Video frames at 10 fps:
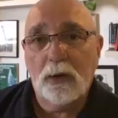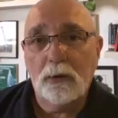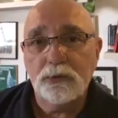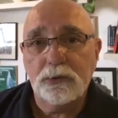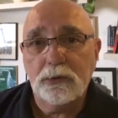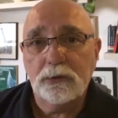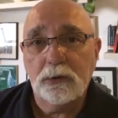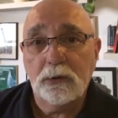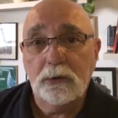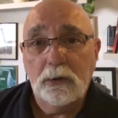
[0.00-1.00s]
Wales. Good.
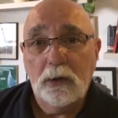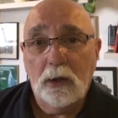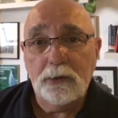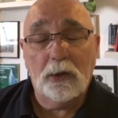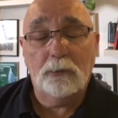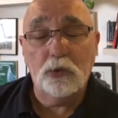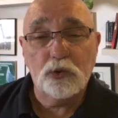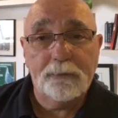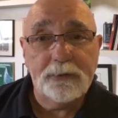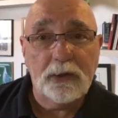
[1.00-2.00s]
I'm not
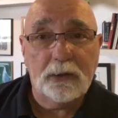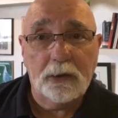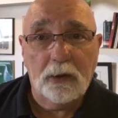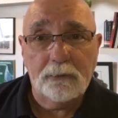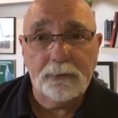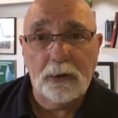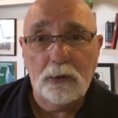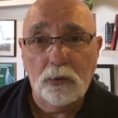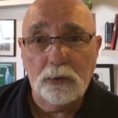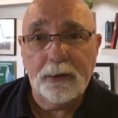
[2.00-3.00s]
sure if it's good
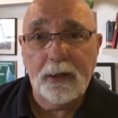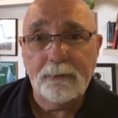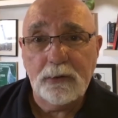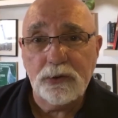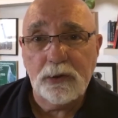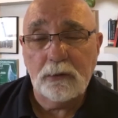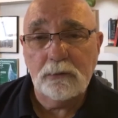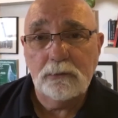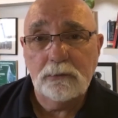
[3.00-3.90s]
afternoon or good evening to you.